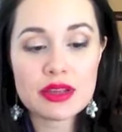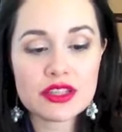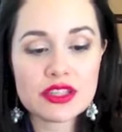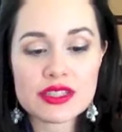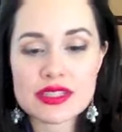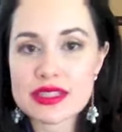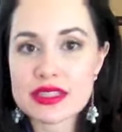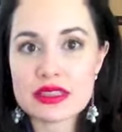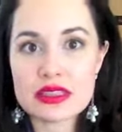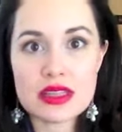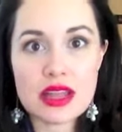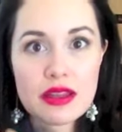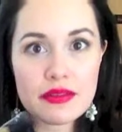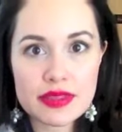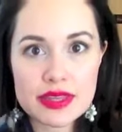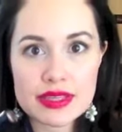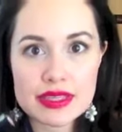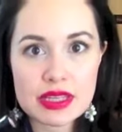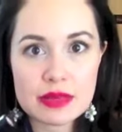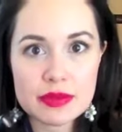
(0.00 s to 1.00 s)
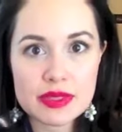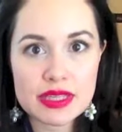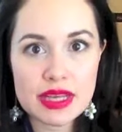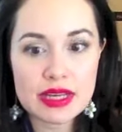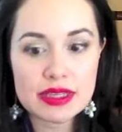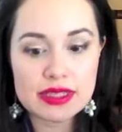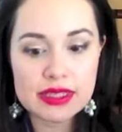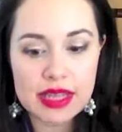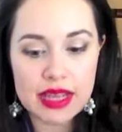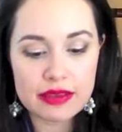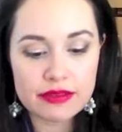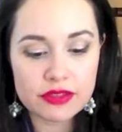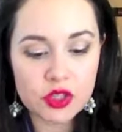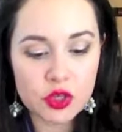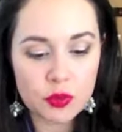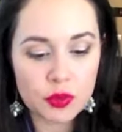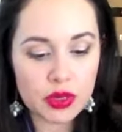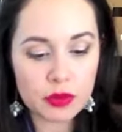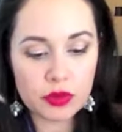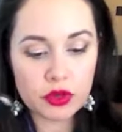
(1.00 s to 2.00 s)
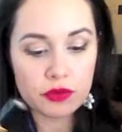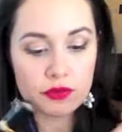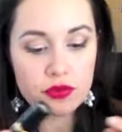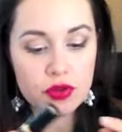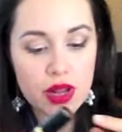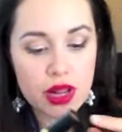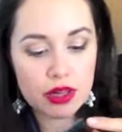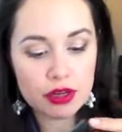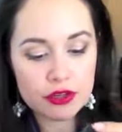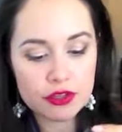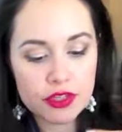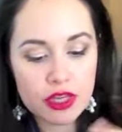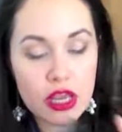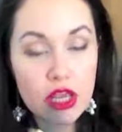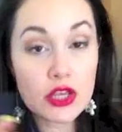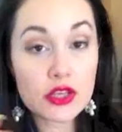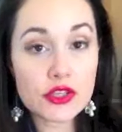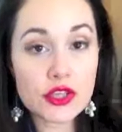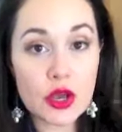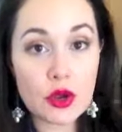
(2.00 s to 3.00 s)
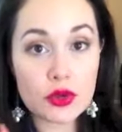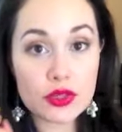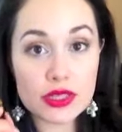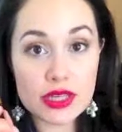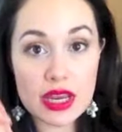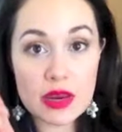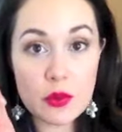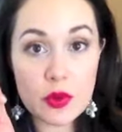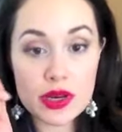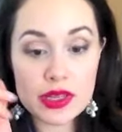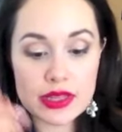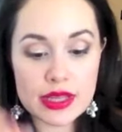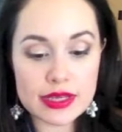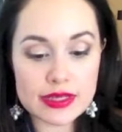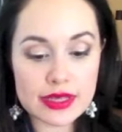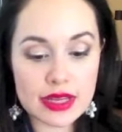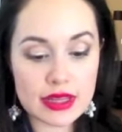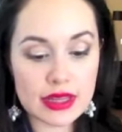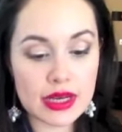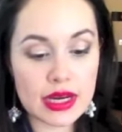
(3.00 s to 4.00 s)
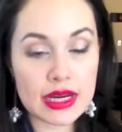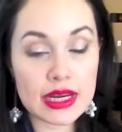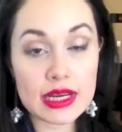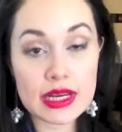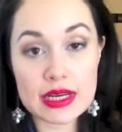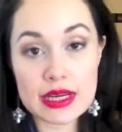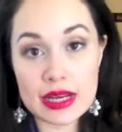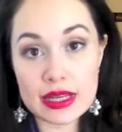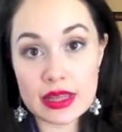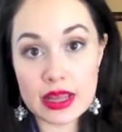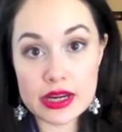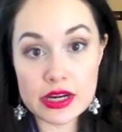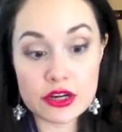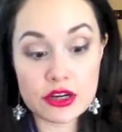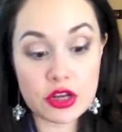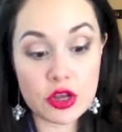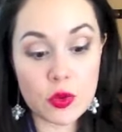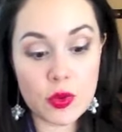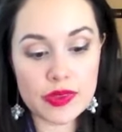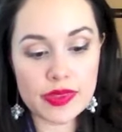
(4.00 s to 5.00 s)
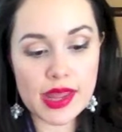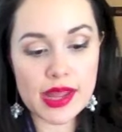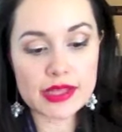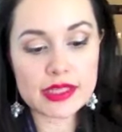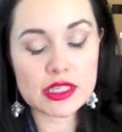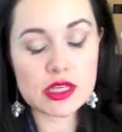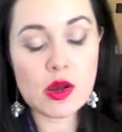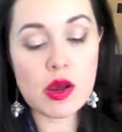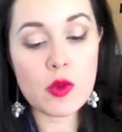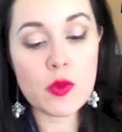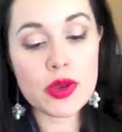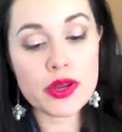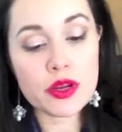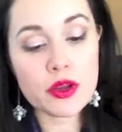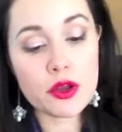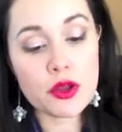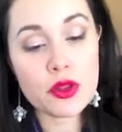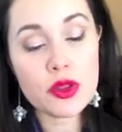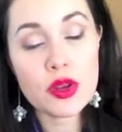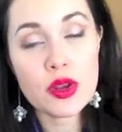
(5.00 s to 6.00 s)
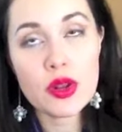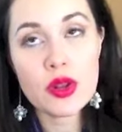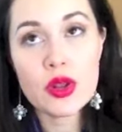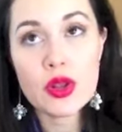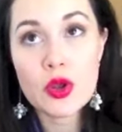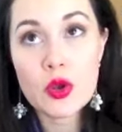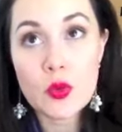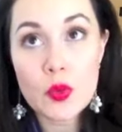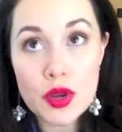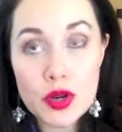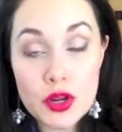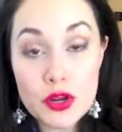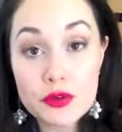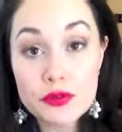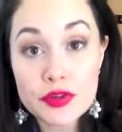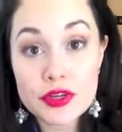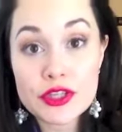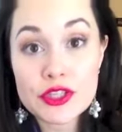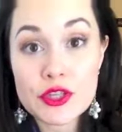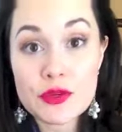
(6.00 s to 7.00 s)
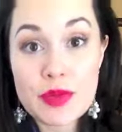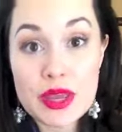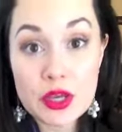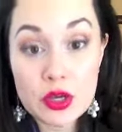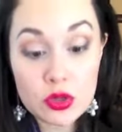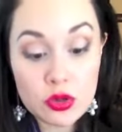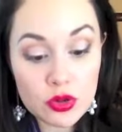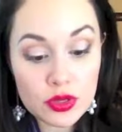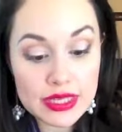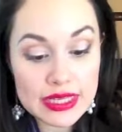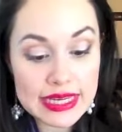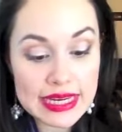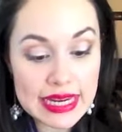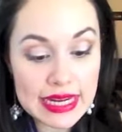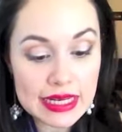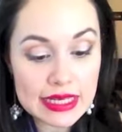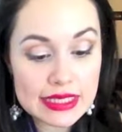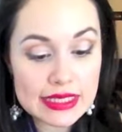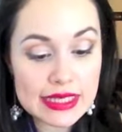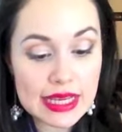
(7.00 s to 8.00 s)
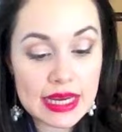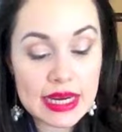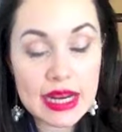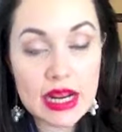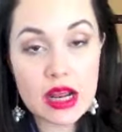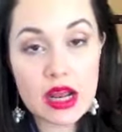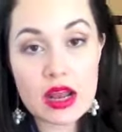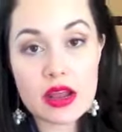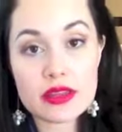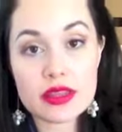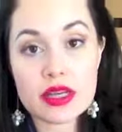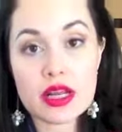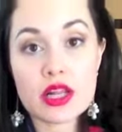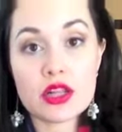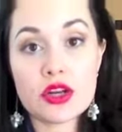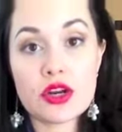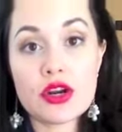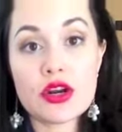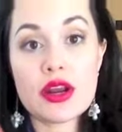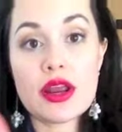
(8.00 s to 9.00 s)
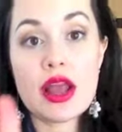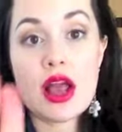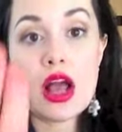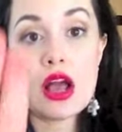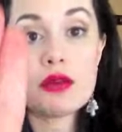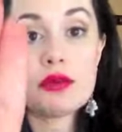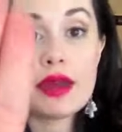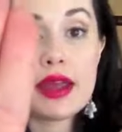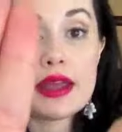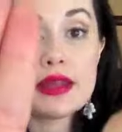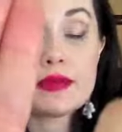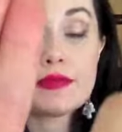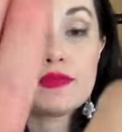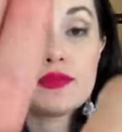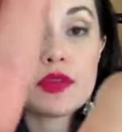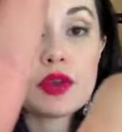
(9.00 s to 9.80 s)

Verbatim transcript: I just love these lipsticks and they have so many beautiful colors. So today I'm wearing this and then I needed a liner to go with that. So I went out, went over to my good old NYX and I got the color Hot Red.